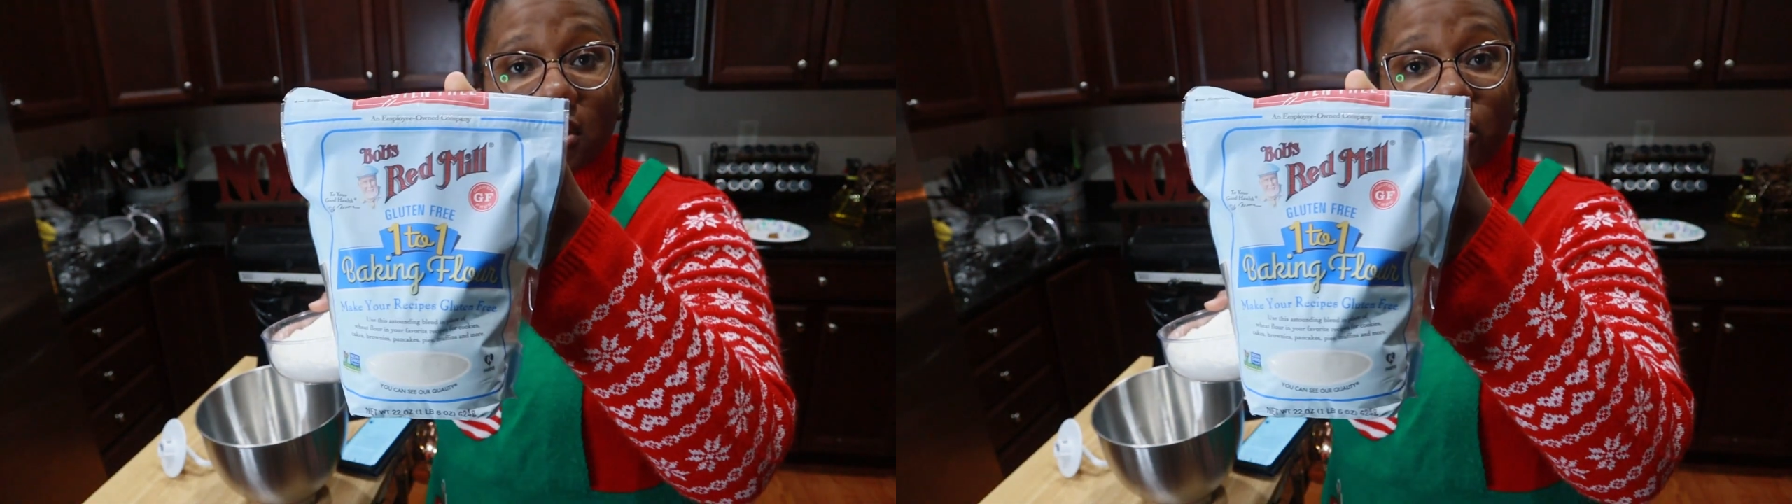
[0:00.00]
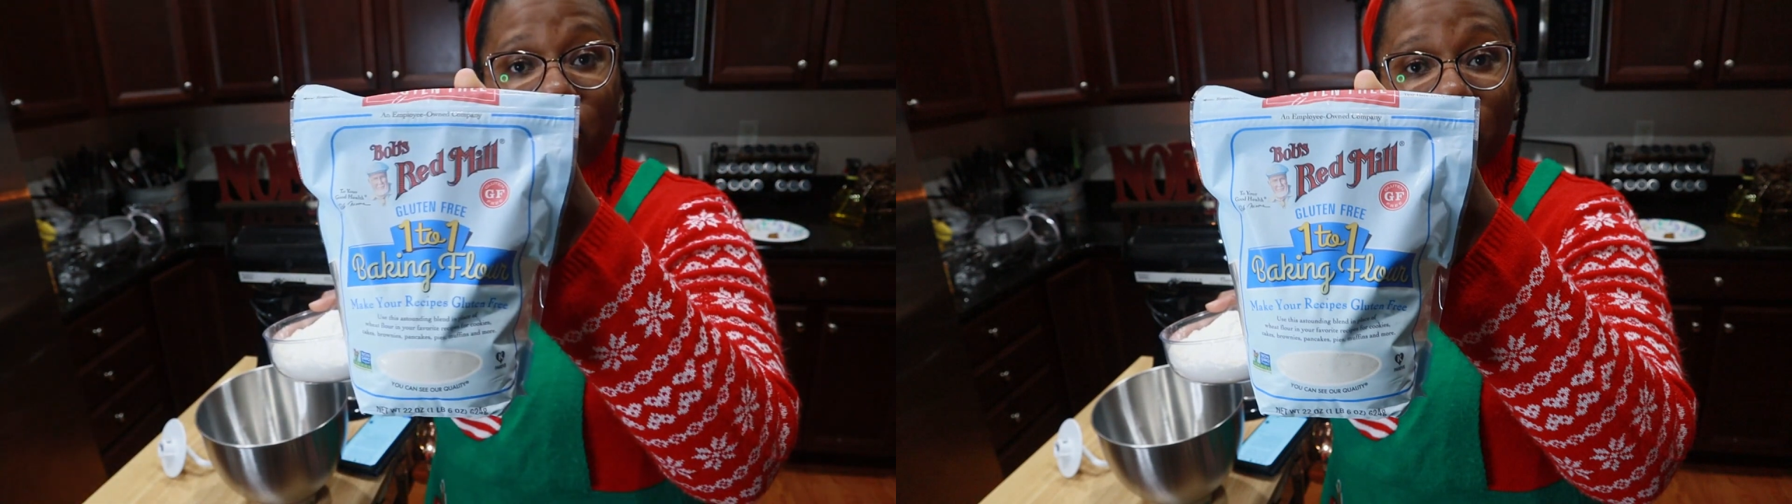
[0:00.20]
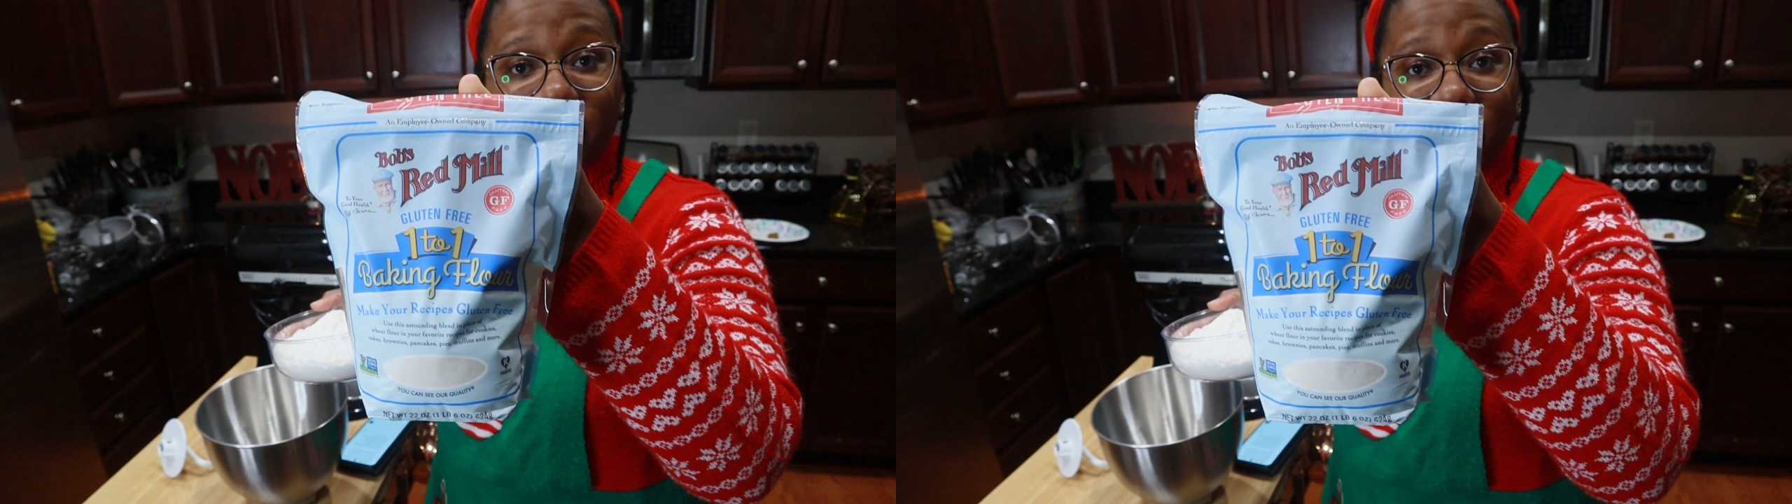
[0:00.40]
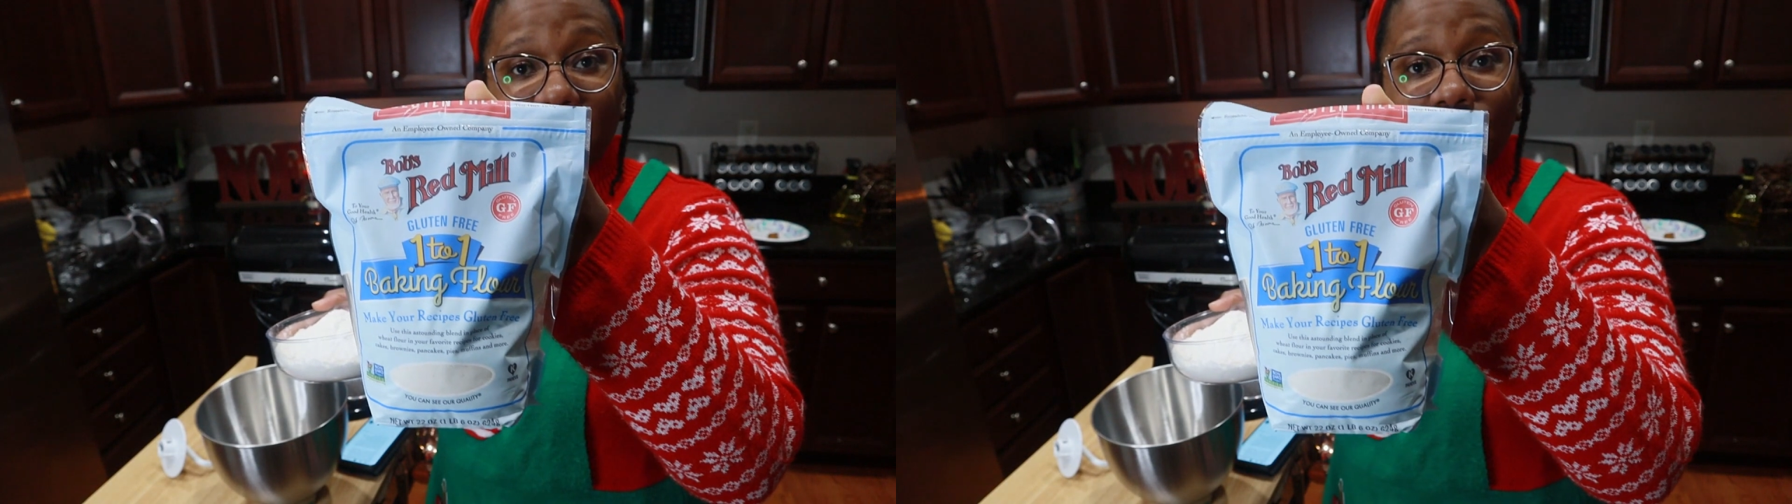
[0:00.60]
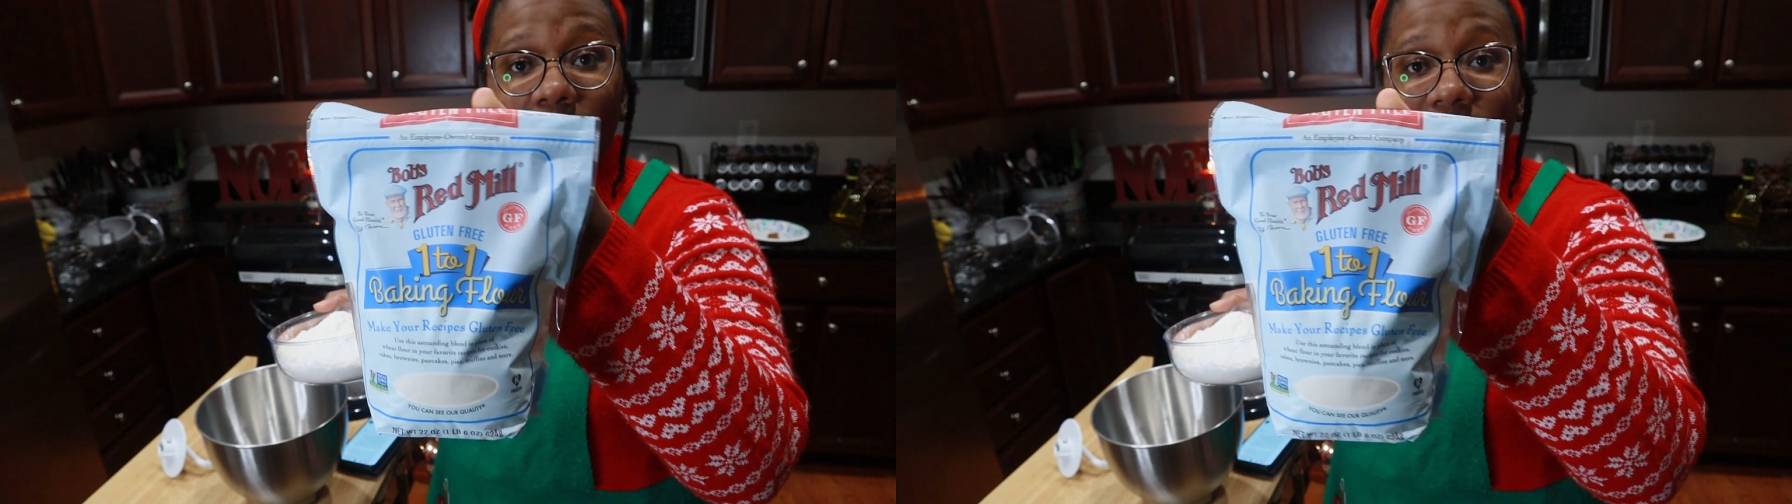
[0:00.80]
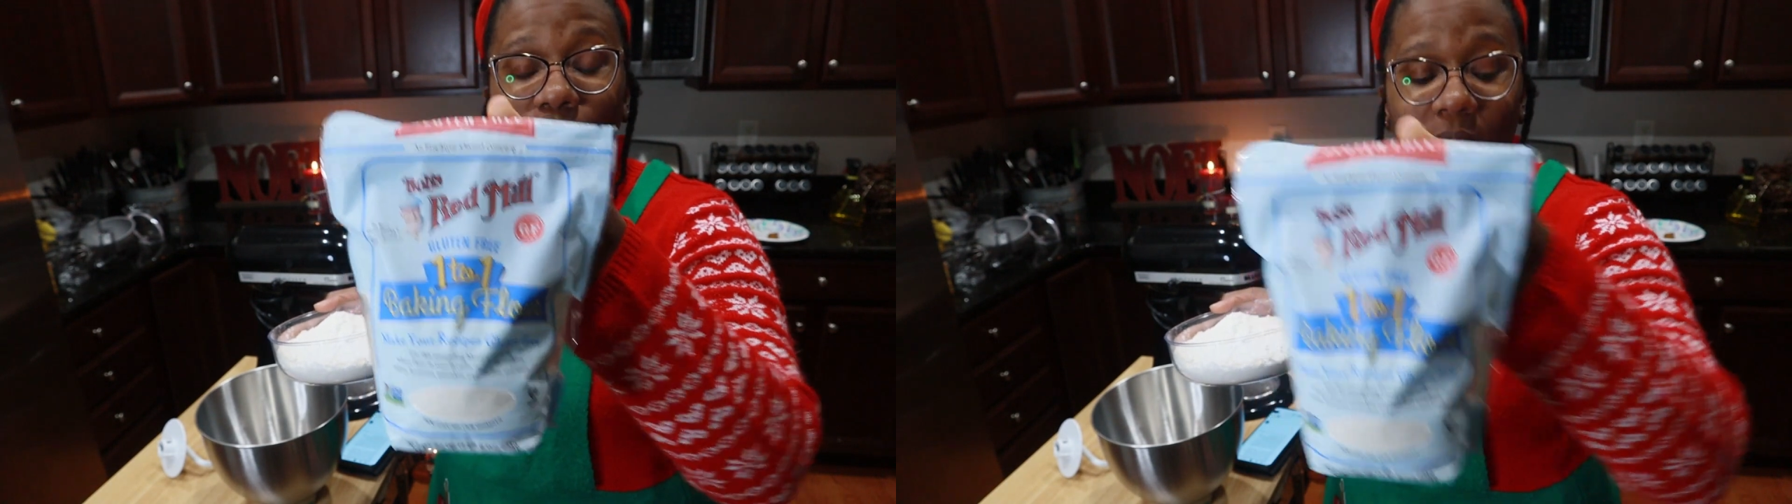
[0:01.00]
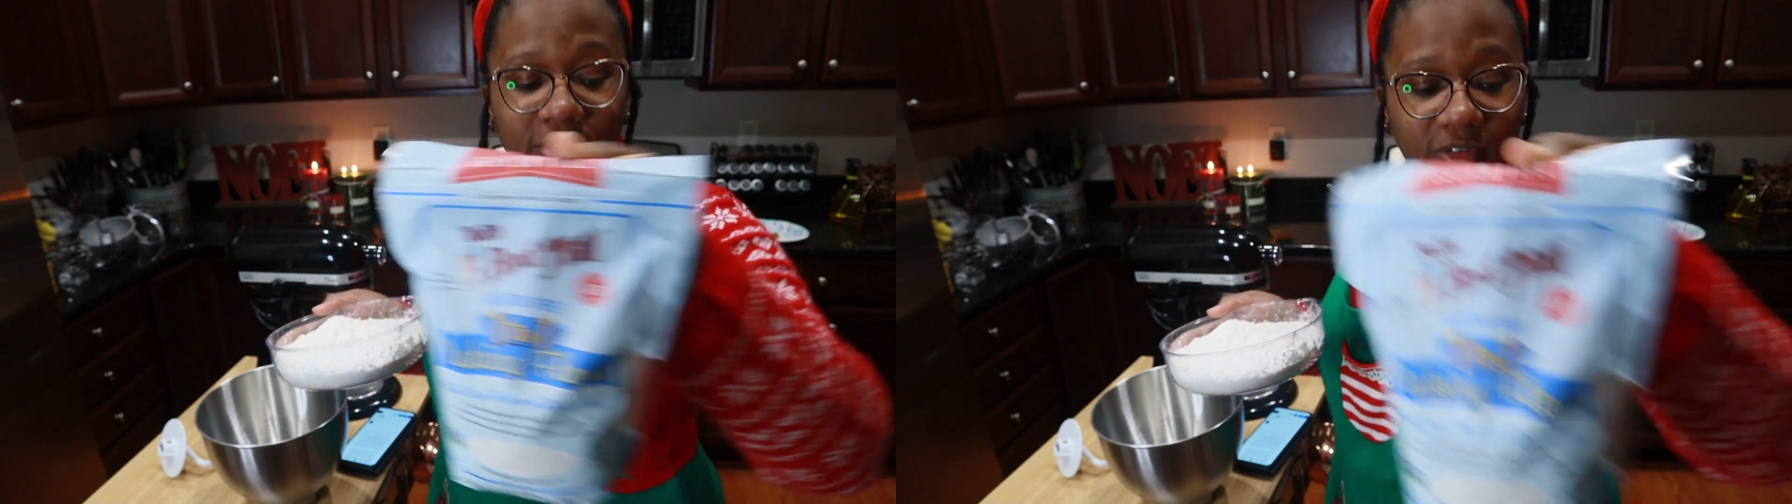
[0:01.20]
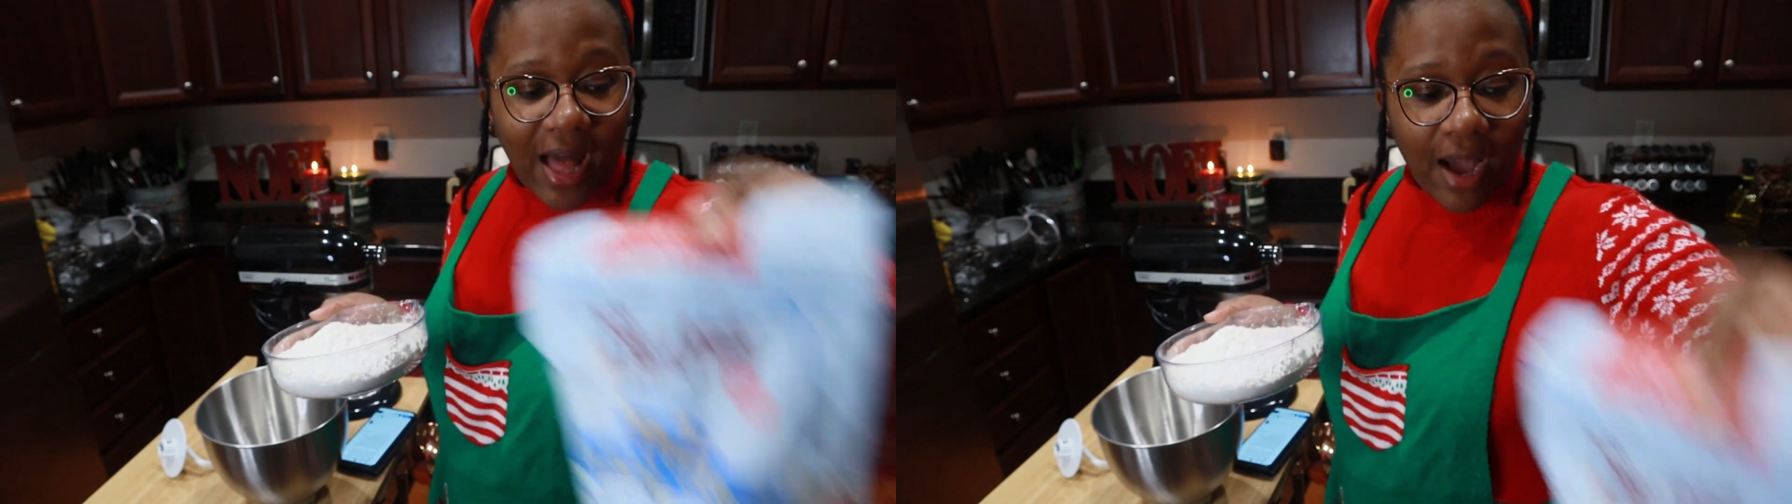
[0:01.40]
gluten-free
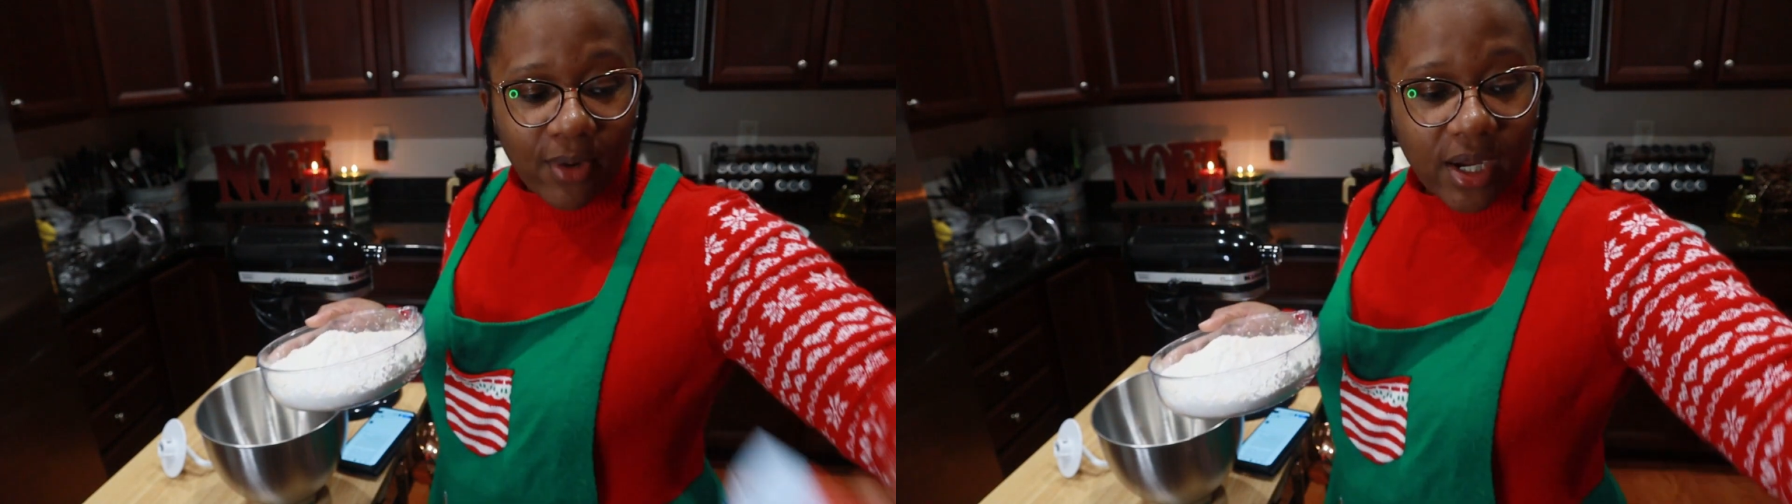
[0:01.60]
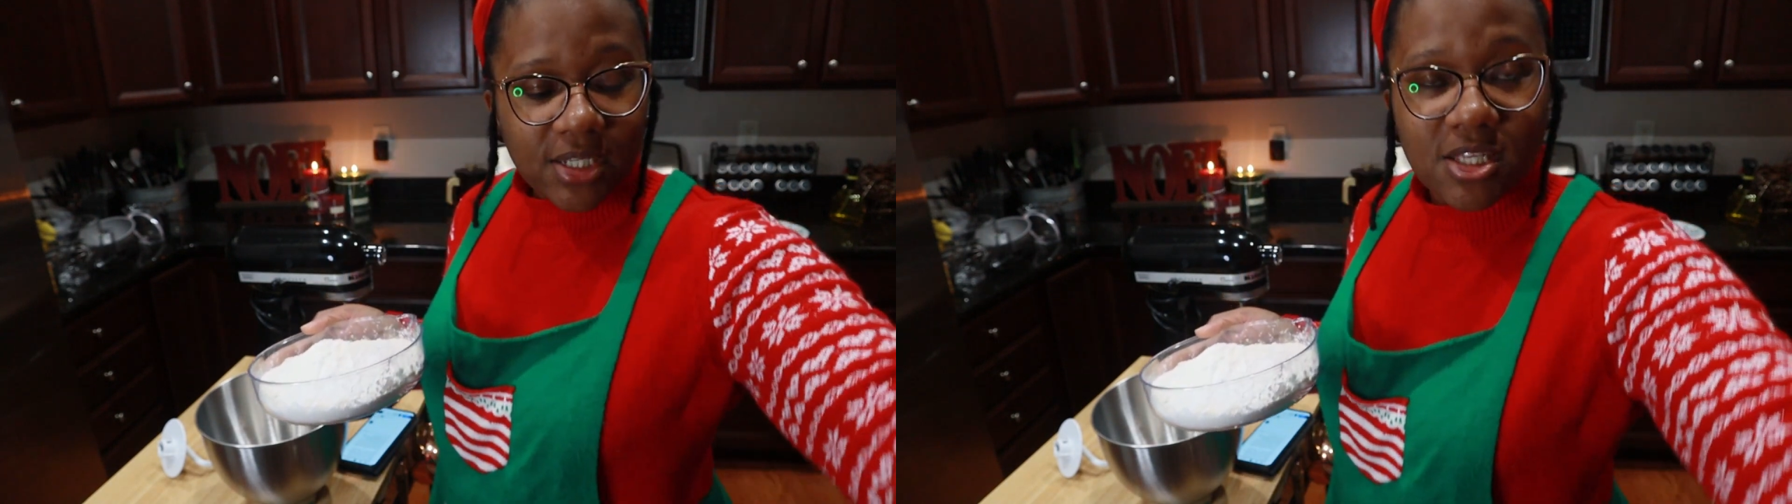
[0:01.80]
1-to-1 flour,